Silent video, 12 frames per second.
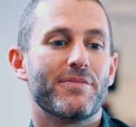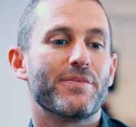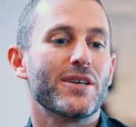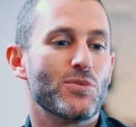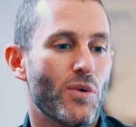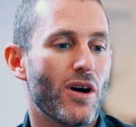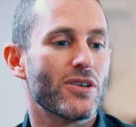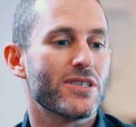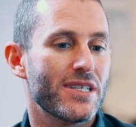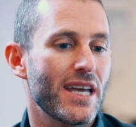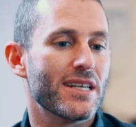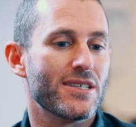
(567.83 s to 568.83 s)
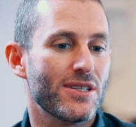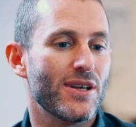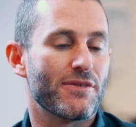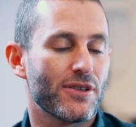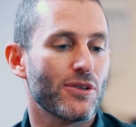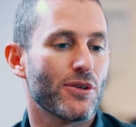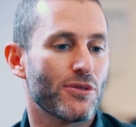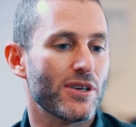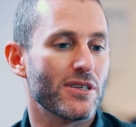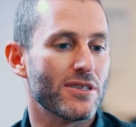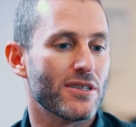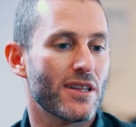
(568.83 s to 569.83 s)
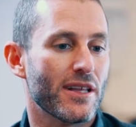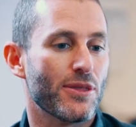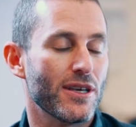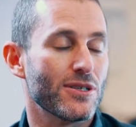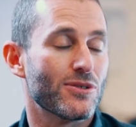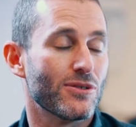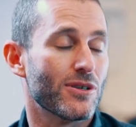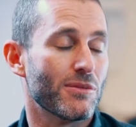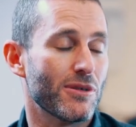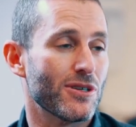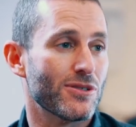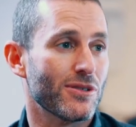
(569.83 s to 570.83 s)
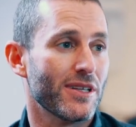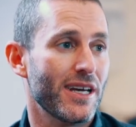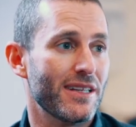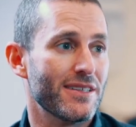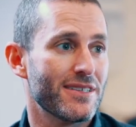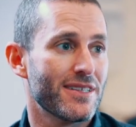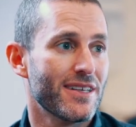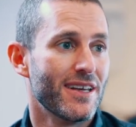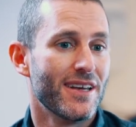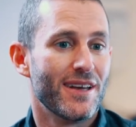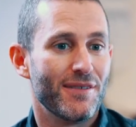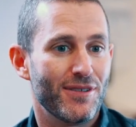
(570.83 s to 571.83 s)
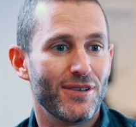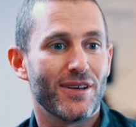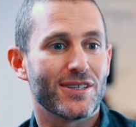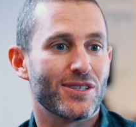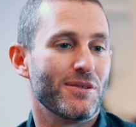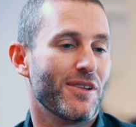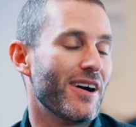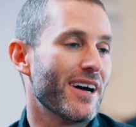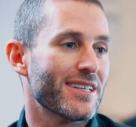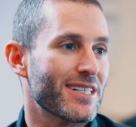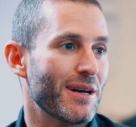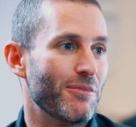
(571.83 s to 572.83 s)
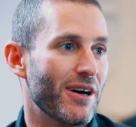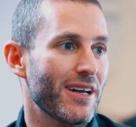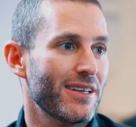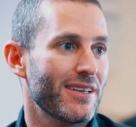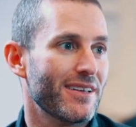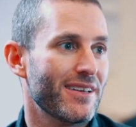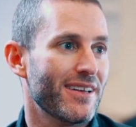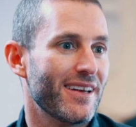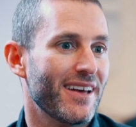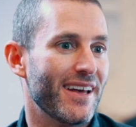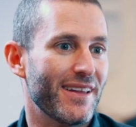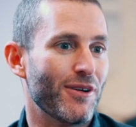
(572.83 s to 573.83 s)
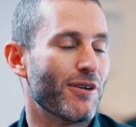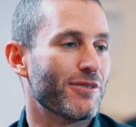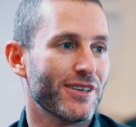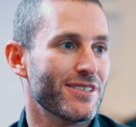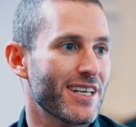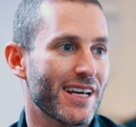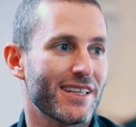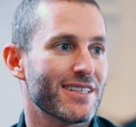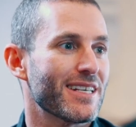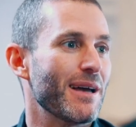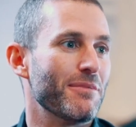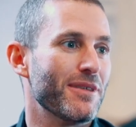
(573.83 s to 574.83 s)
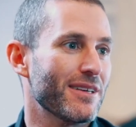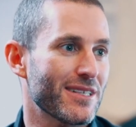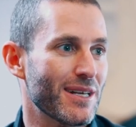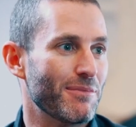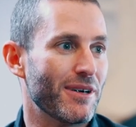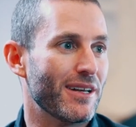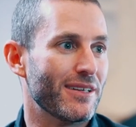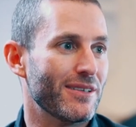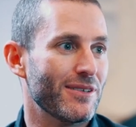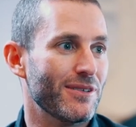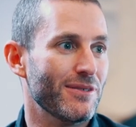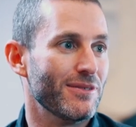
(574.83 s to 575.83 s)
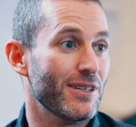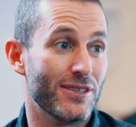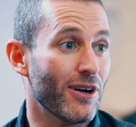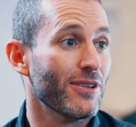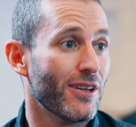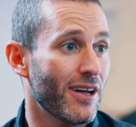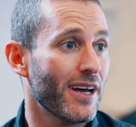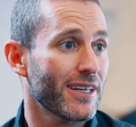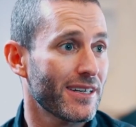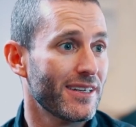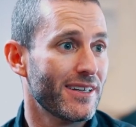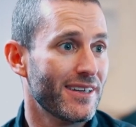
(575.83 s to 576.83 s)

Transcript: Because whilst, yes, you have to look at things through a commercial lens, if you actually like someone and they're offering you exactly the same thing as someone who you don't like,